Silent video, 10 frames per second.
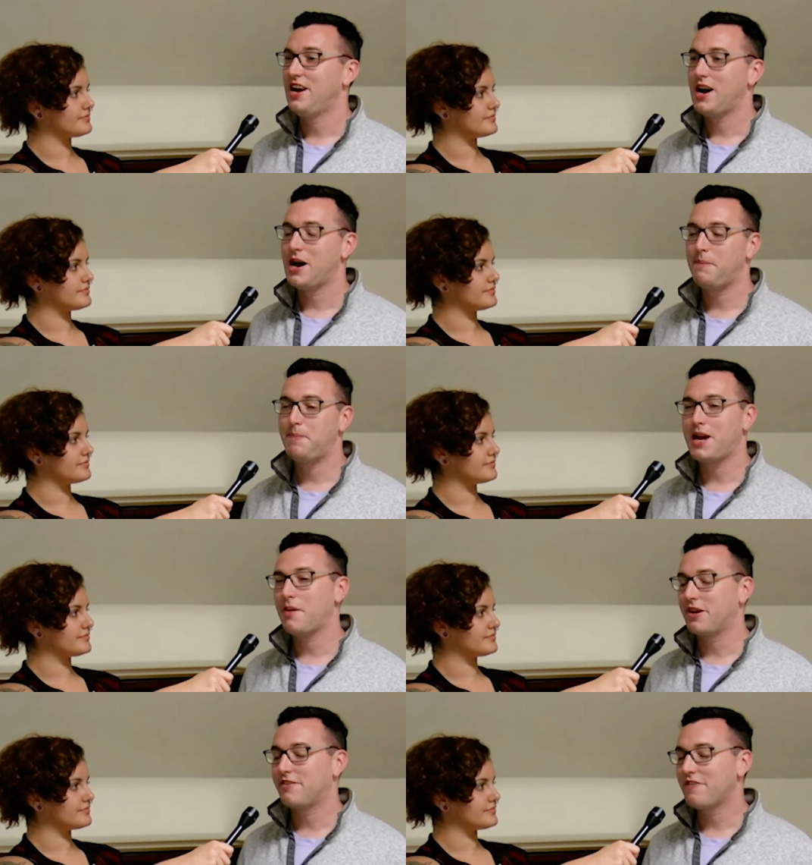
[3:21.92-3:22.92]
Speaker 1: uh,
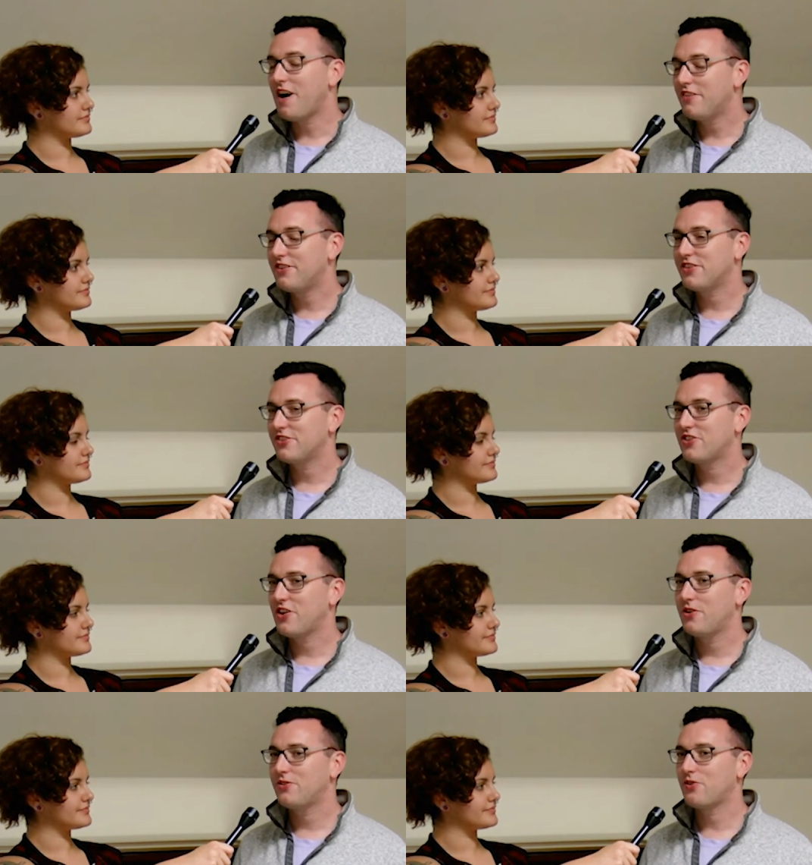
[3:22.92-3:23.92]
becoming involved in the
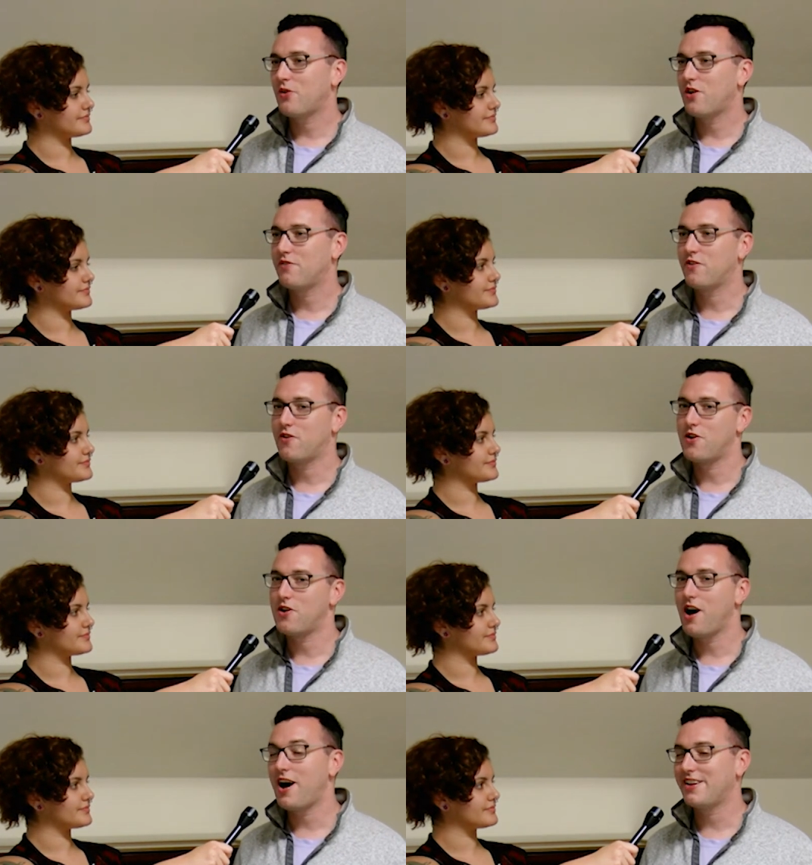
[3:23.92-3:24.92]
shows or for
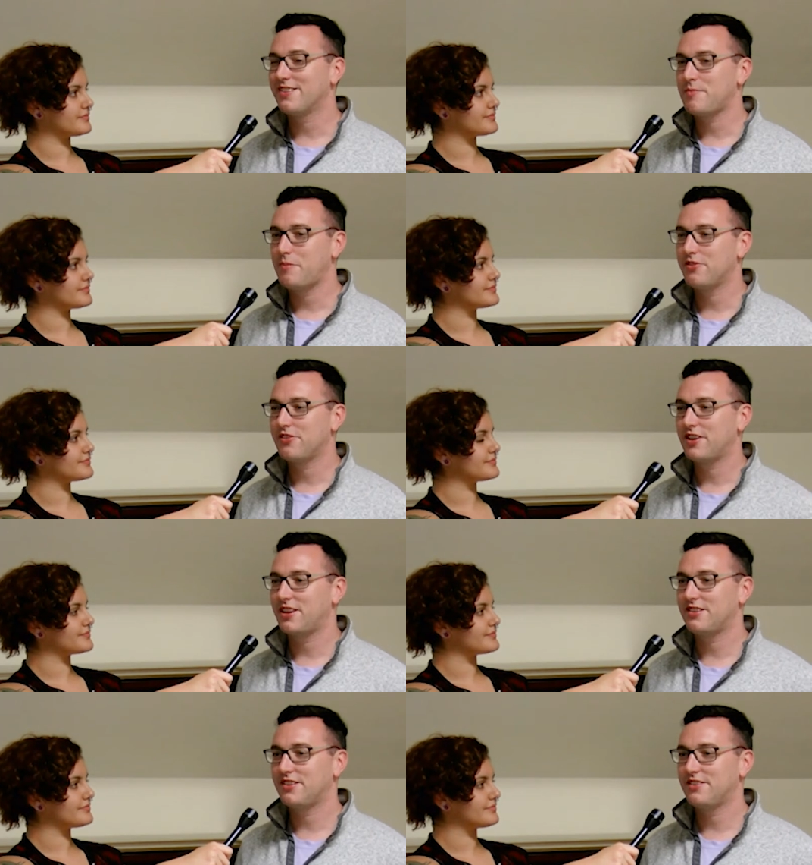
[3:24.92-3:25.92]
audience members looking
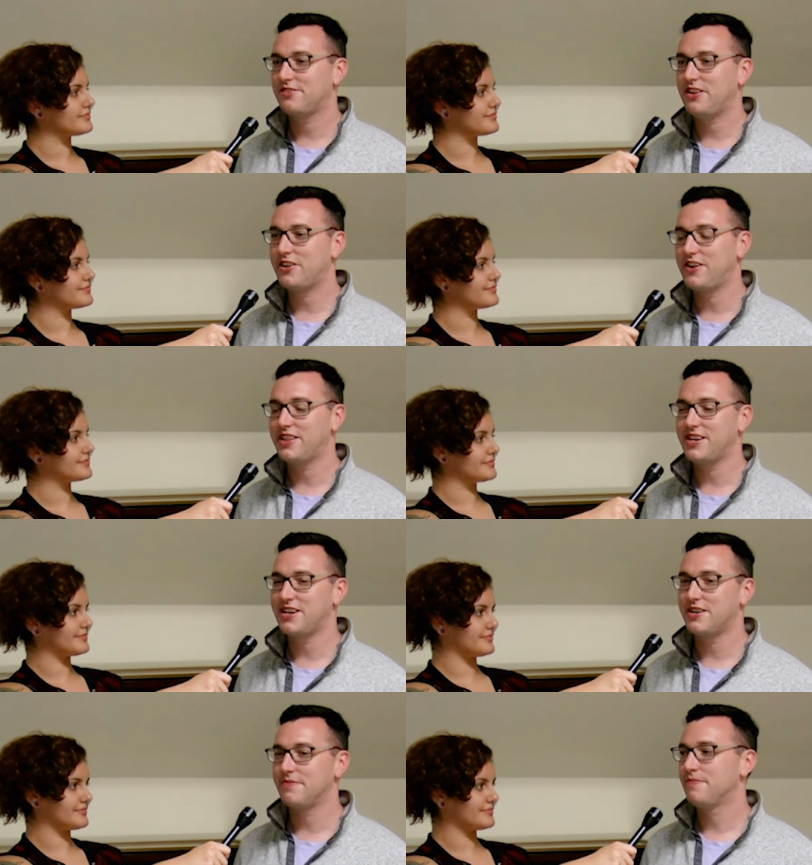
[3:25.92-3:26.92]
to see great
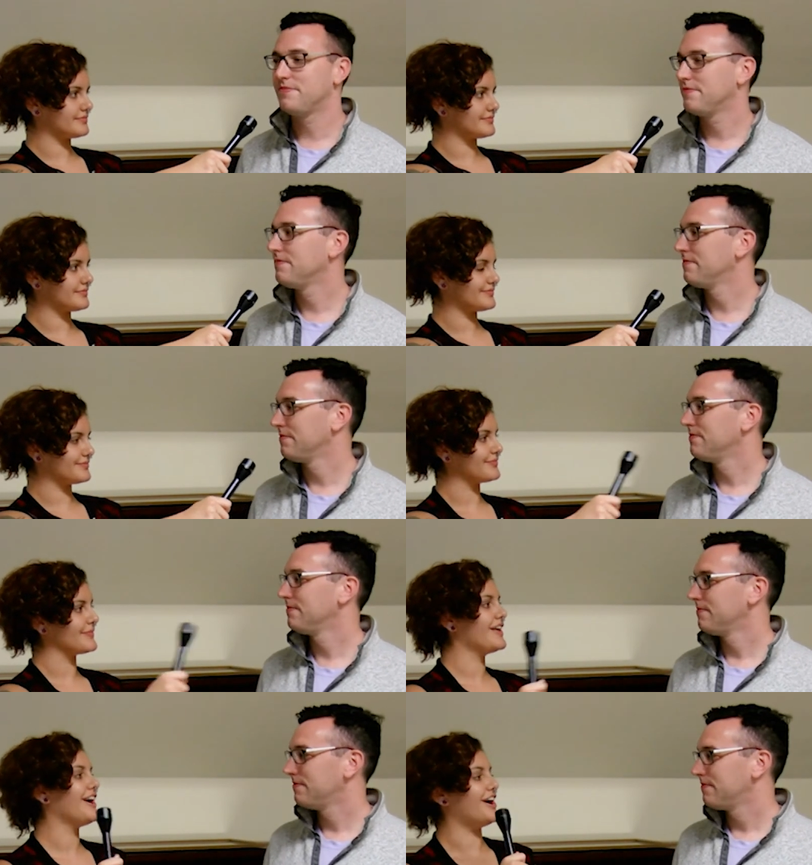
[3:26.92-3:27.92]
theater.
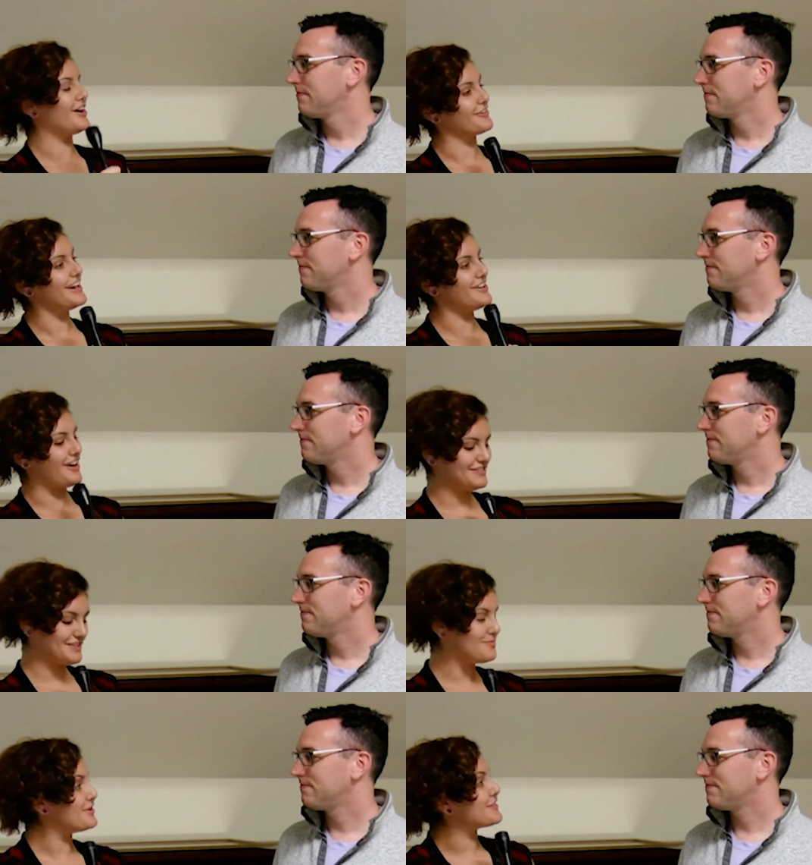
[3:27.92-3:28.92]
Speaker 2: All right,
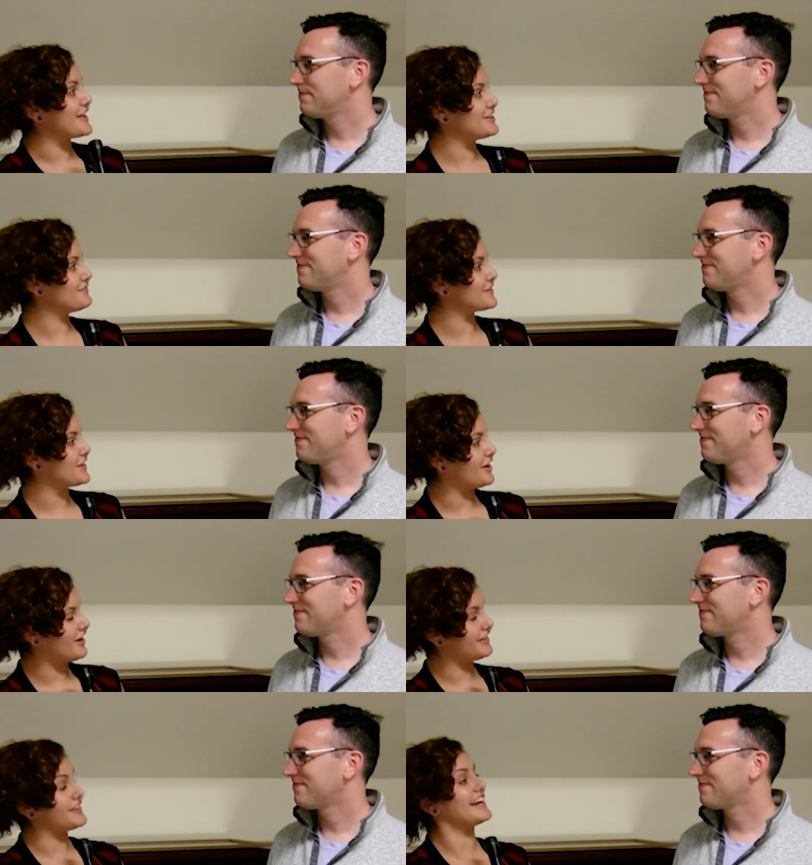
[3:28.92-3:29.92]
awesome. Well, thank you for the,
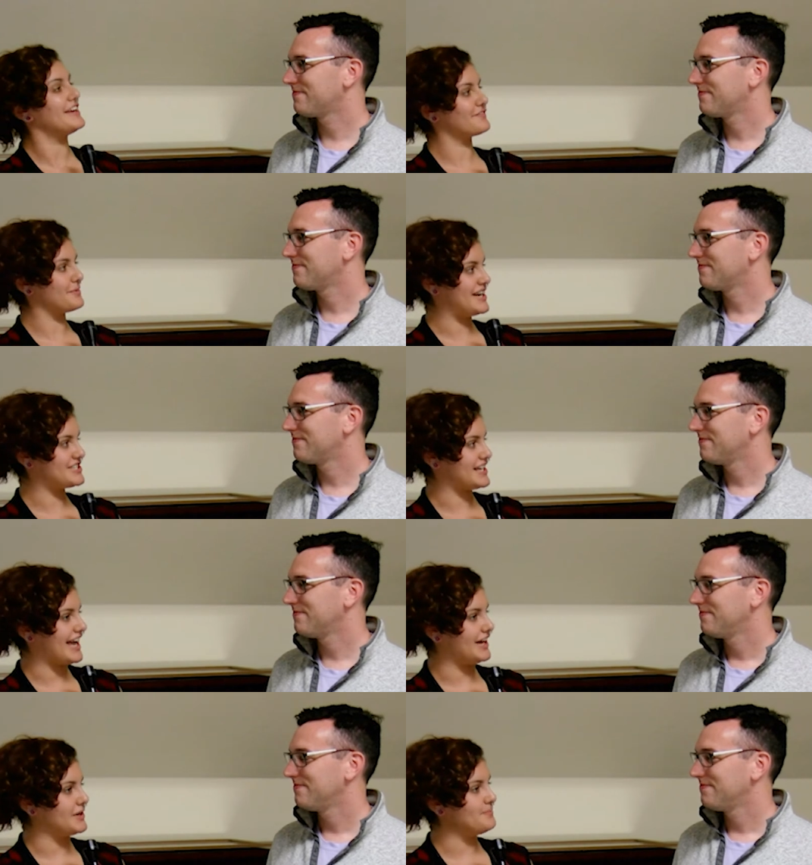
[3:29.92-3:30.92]
all that information,
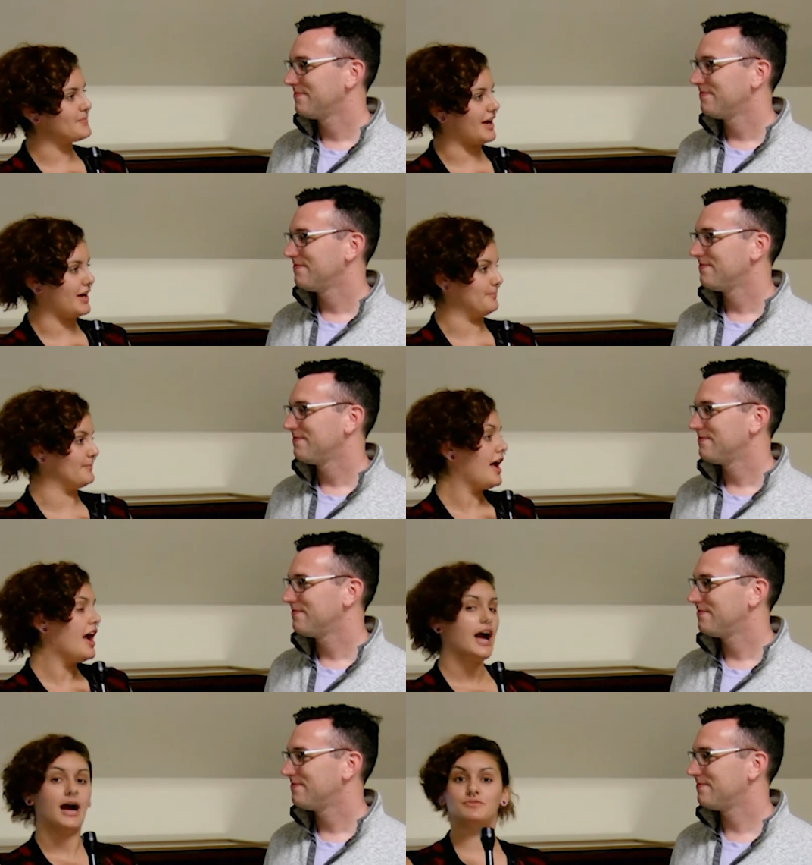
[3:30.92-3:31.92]
Adam. Um,
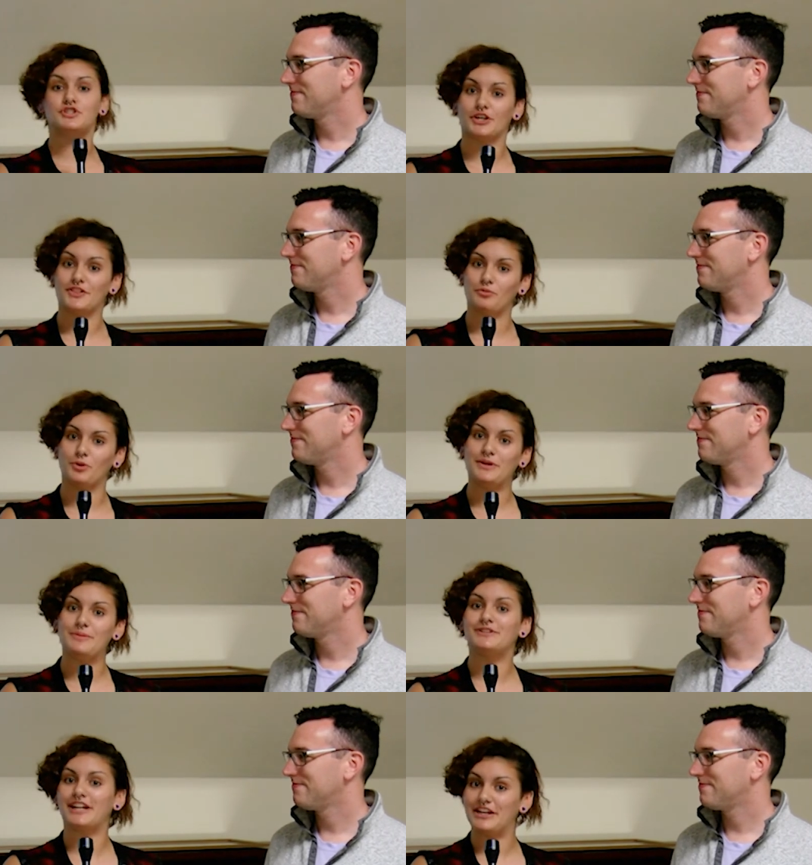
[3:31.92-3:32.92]
I'm sure there will be
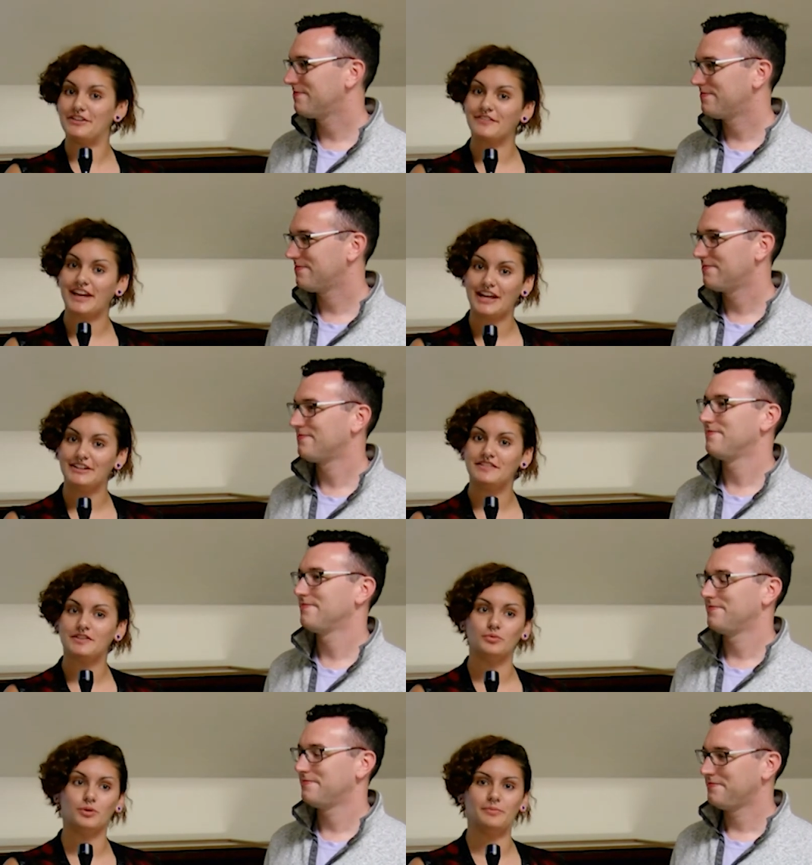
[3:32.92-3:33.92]
plenty of kids who will